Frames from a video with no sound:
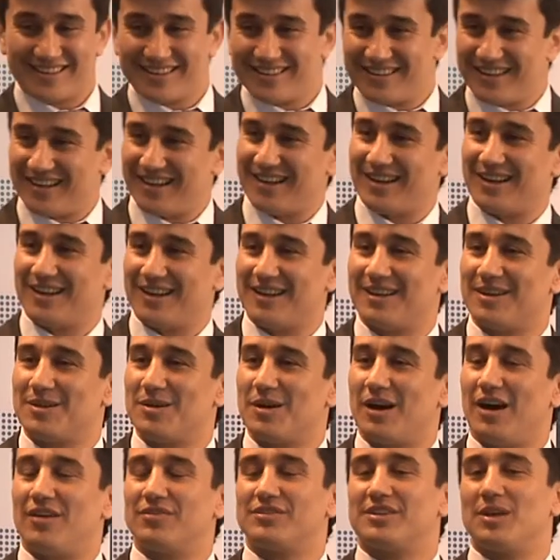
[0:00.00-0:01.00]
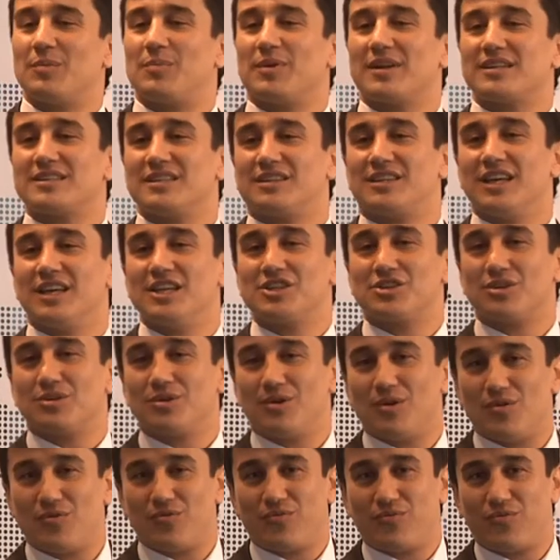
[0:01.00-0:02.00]
Uh, after presentation
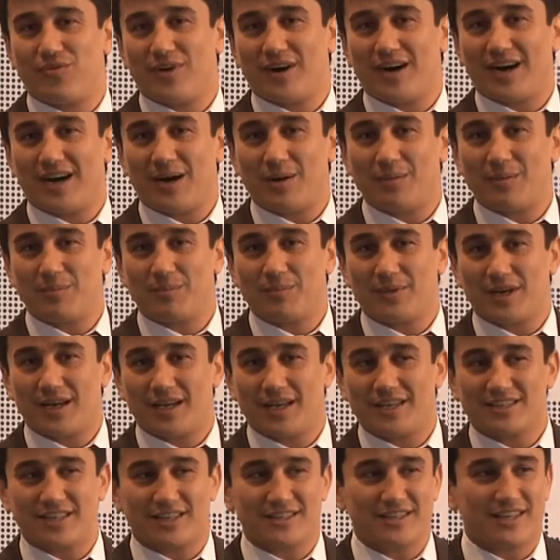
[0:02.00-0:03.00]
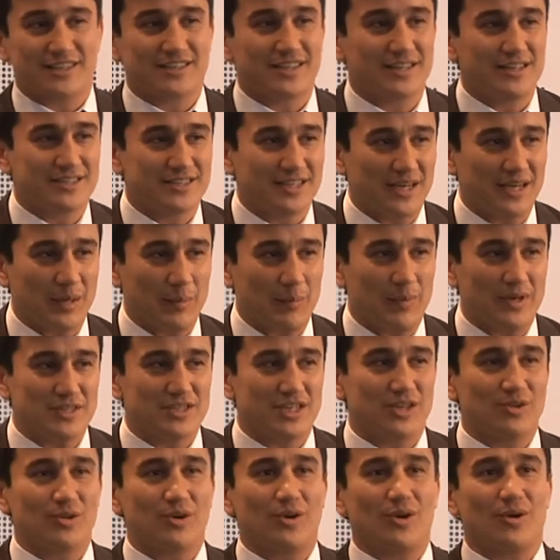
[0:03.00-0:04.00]
of um, His Excellency
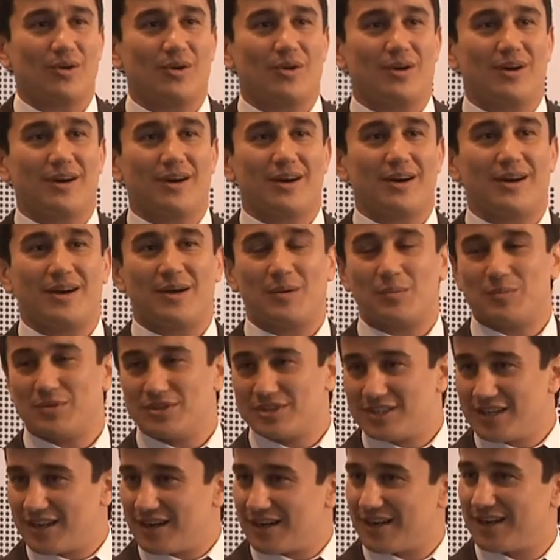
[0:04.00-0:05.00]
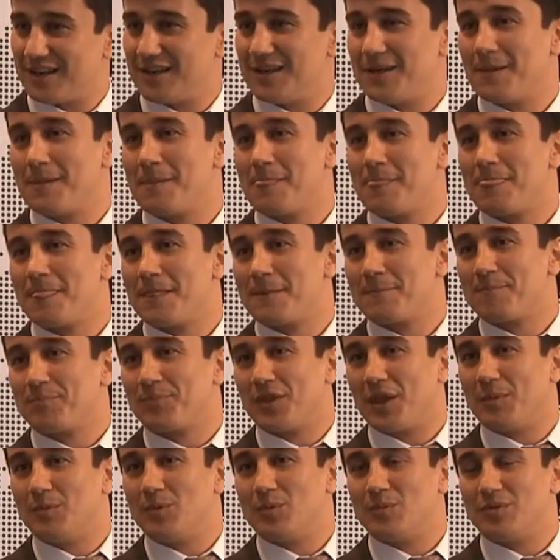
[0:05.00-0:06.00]
Ambassador uh, Mr.
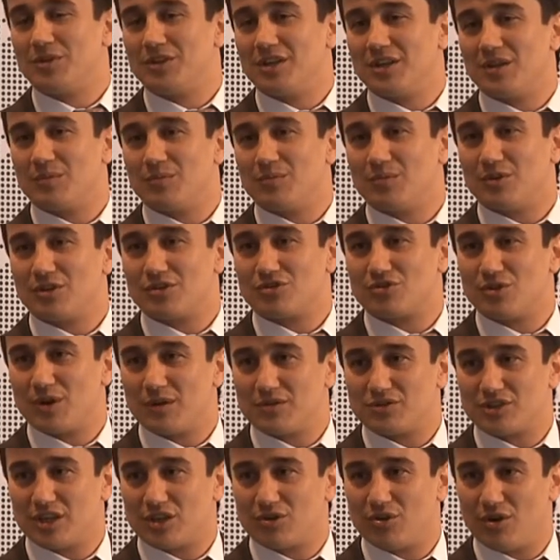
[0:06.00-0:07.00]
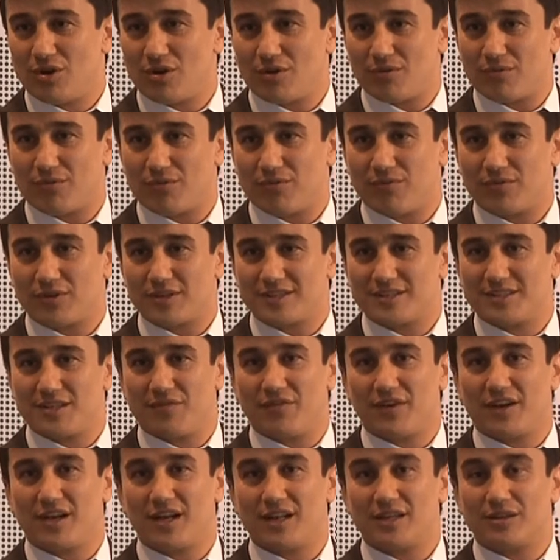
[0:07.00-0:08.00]
Imamudin Mirzoyev Satorov, it's
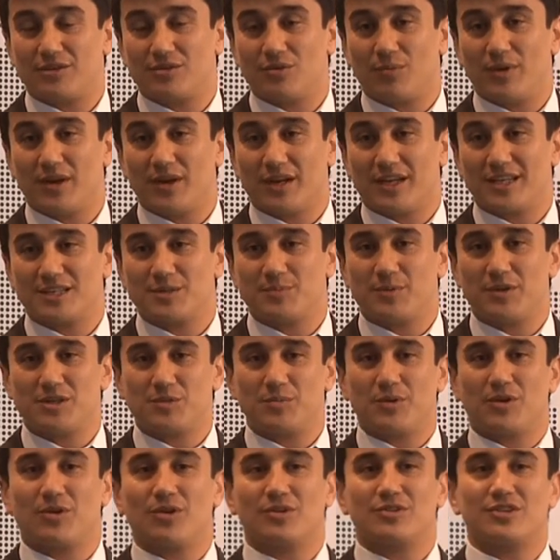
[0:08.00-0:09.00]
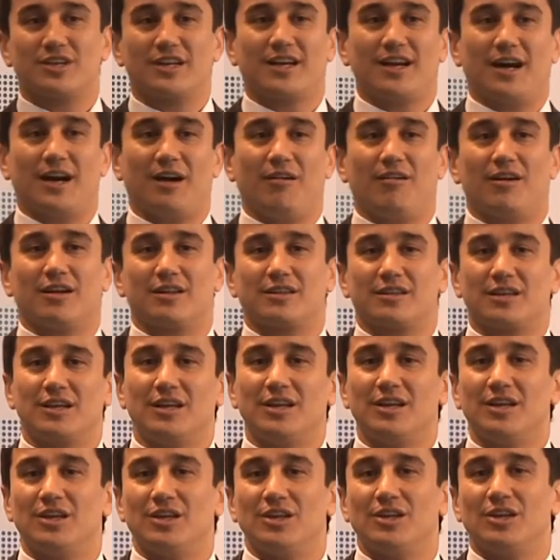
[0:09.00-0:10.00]
difficult to make a speech because he covered
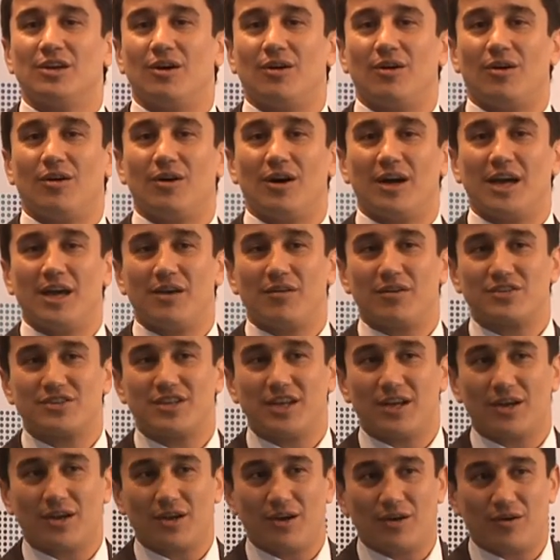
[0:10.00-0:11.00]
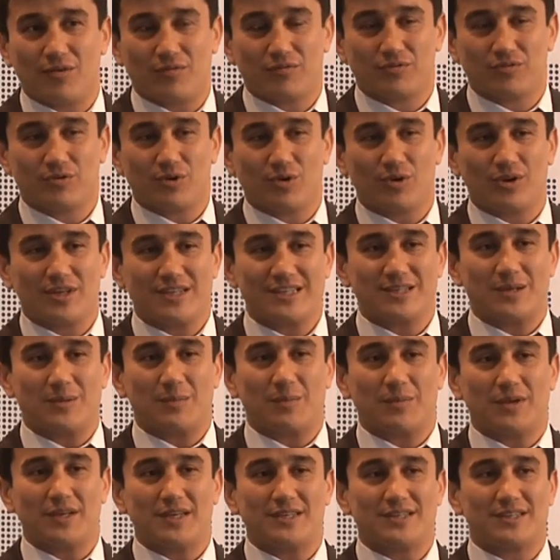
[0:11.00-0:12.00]
uh, everything of
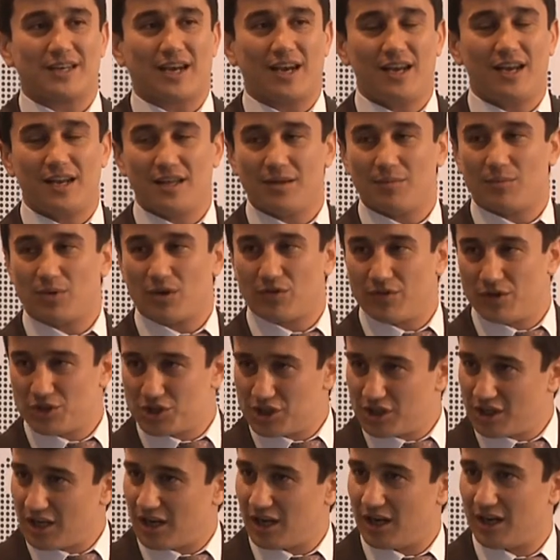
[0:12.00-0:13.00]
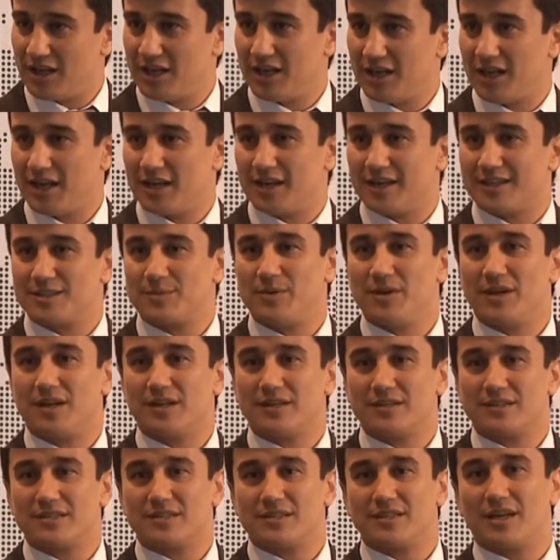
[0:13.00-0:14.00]
tourism. He's really professional and
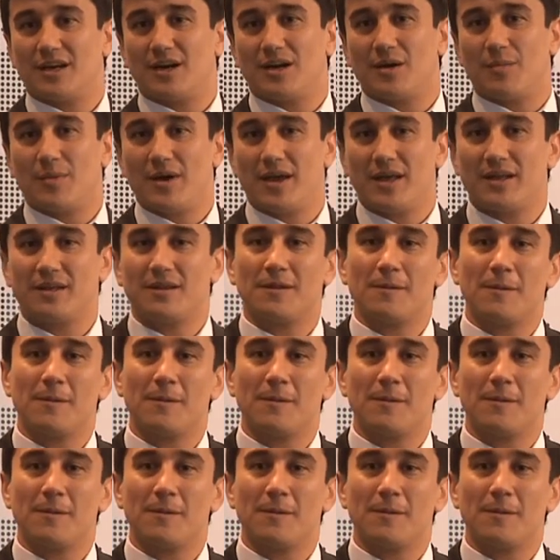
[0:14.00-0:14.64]
experienced man.